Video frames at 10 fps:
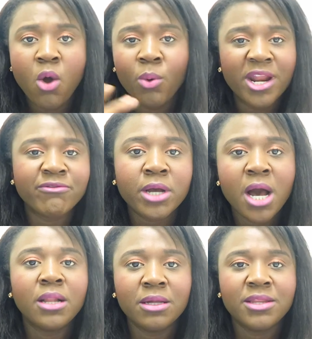Whatever
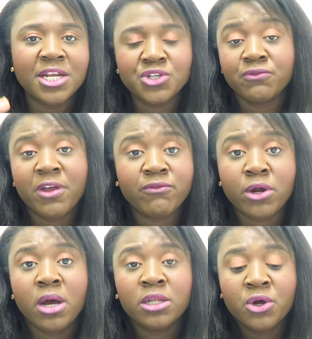color that is your
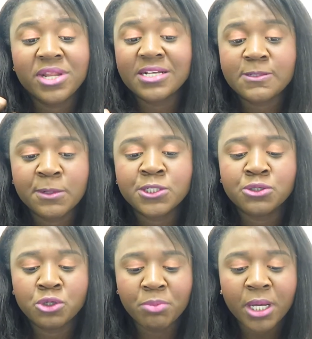favorite color or that speaks
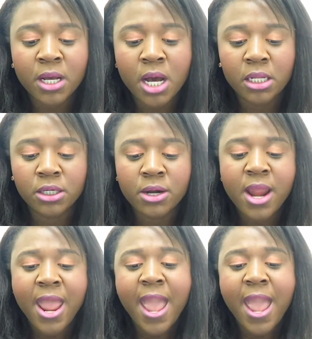to you, pick a color,